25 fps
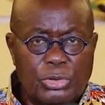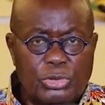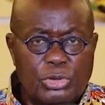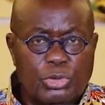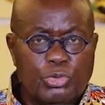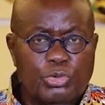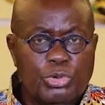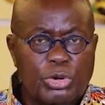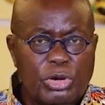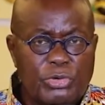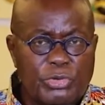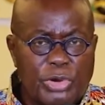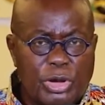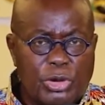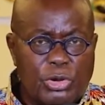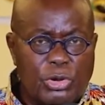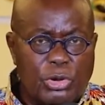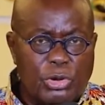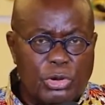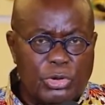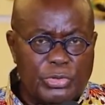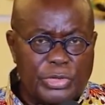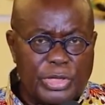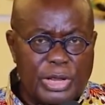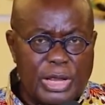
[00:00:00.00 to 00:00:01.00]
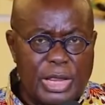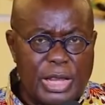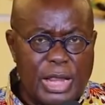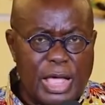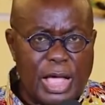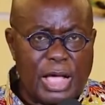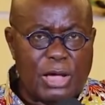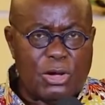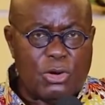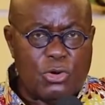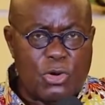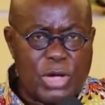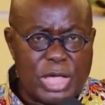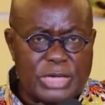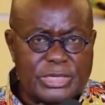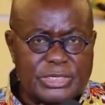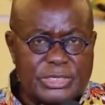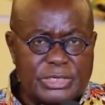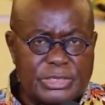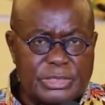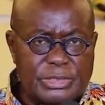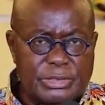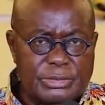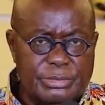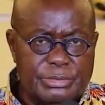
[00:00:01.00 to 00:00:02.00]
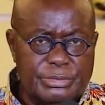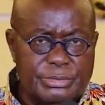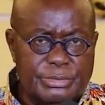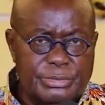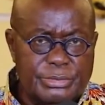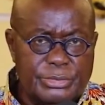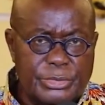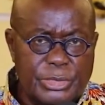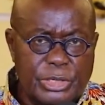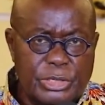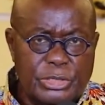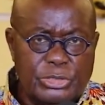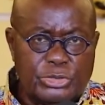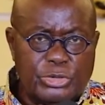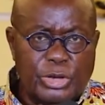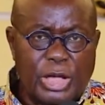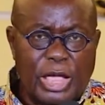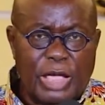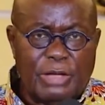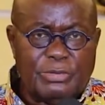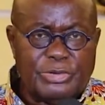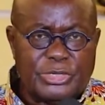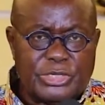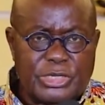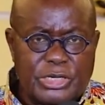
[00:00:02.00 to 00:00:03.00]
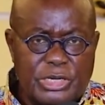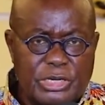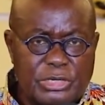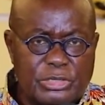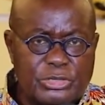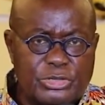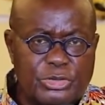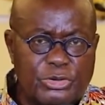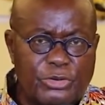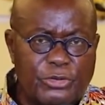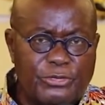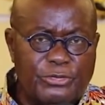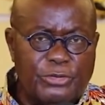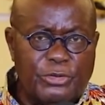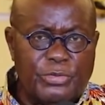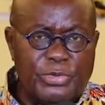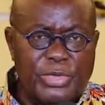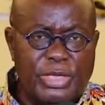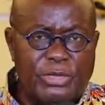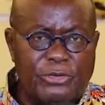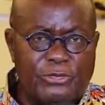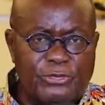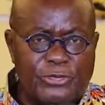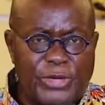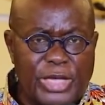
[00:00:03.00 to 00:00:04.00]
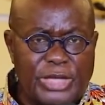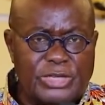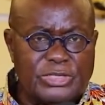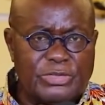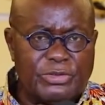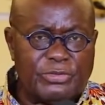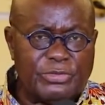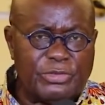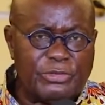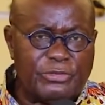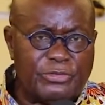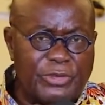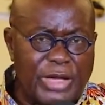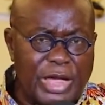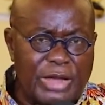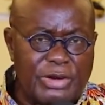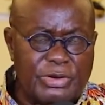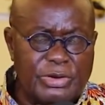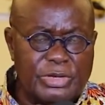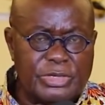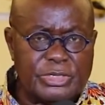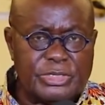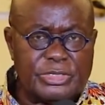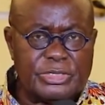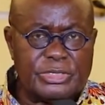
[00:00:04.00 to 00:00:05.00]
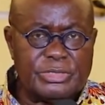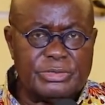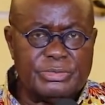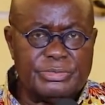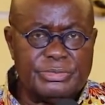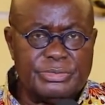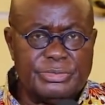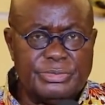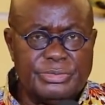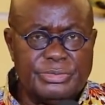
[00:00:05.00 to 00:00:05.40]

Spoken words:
You will recall that in our quest to help shield you from the effects of the virus,